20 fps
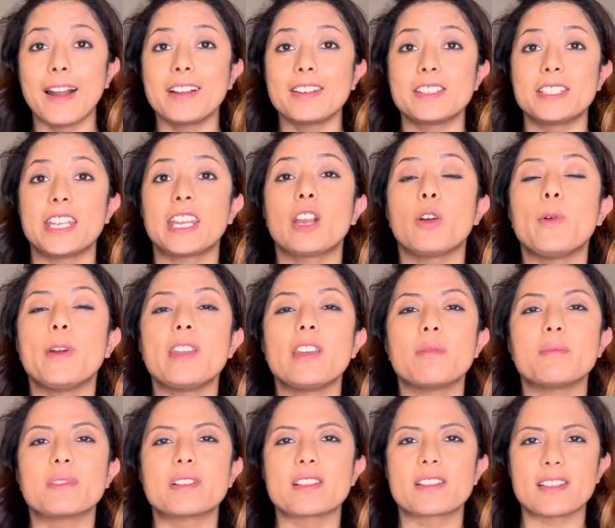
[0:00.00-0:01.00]
Takeaway
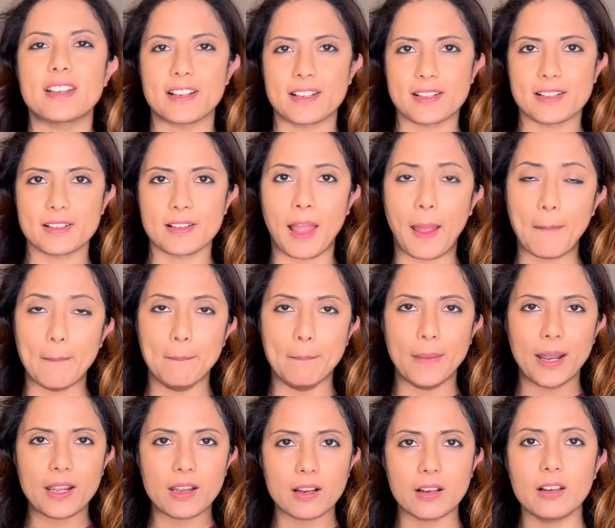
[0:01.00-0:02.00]
number six,
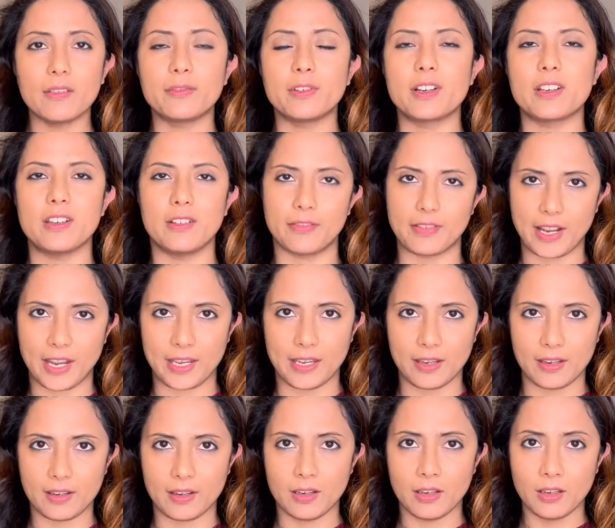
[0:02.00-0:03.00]
medal for defying.
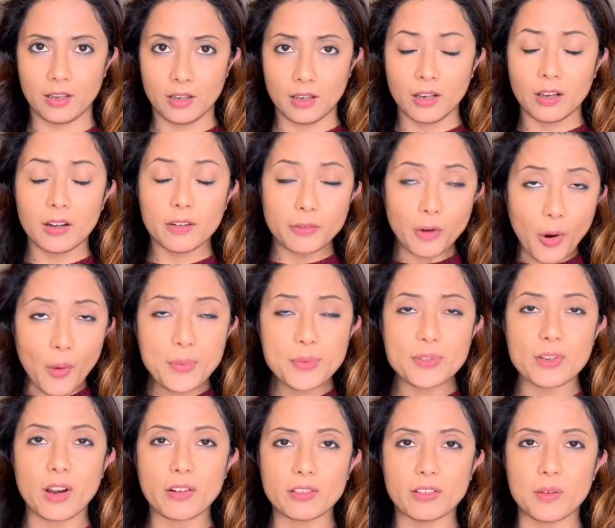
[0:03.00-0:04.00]

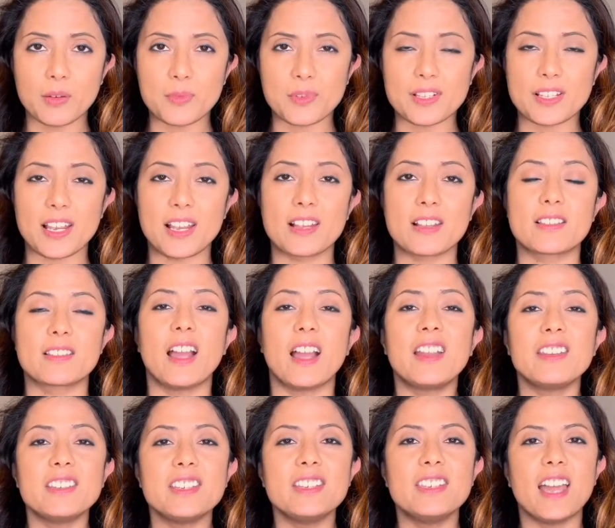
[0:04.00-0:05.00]
Forbes.com says
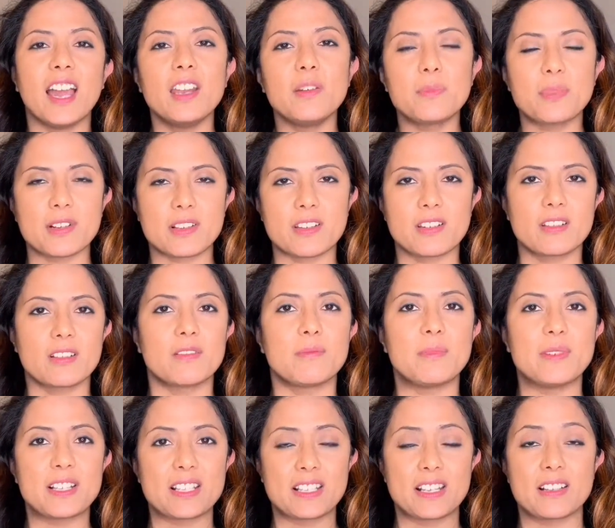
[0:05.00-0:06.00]
99% of
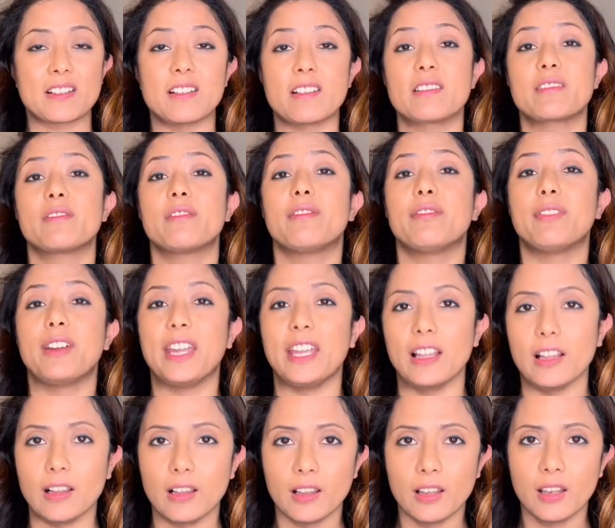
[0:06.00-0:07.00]
businesses fail
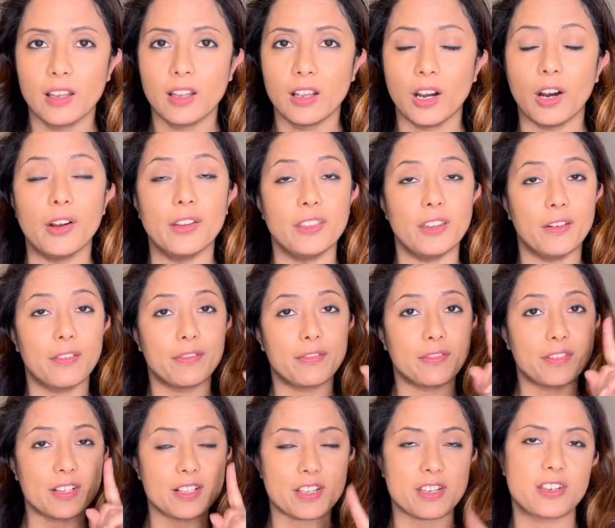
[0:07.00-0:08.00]
on the
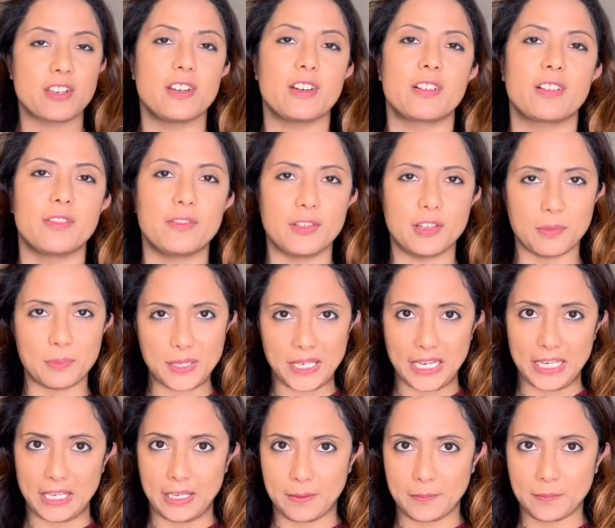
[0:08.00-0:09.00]
first year of their
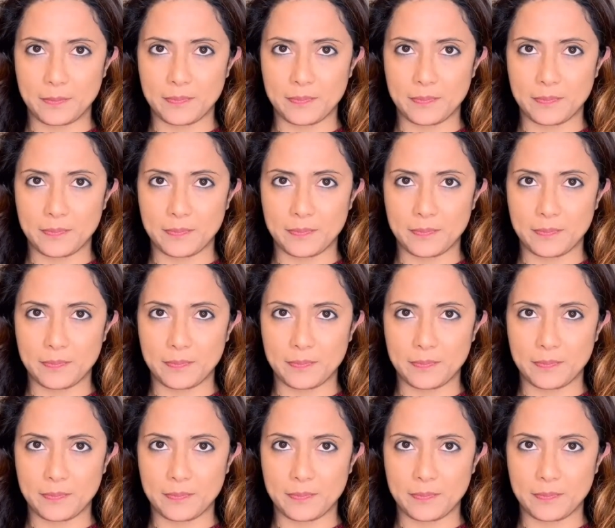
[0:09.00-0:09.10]
beginning.